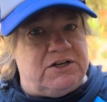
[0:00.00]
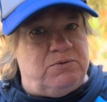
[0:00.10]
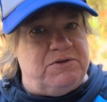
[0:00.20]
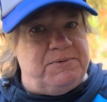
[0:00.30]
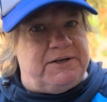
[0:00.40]

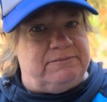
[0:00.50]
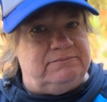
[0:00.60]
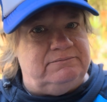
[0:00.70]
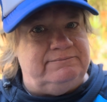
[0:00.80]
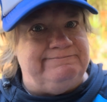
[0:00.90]
with me.
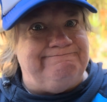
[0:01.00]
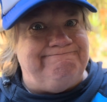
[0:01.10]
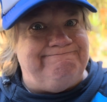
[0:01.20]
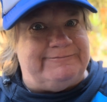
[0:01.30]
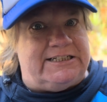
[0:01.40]

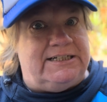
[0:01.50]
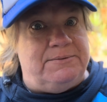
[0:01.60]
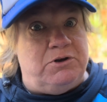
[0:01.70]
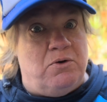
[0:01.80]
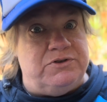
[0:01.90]

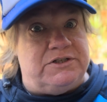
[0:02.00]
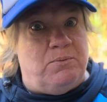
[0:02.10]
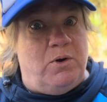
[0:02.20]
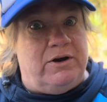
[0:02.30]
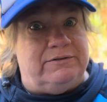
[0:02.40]
I'm going
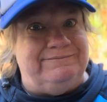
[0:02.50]
somewhere.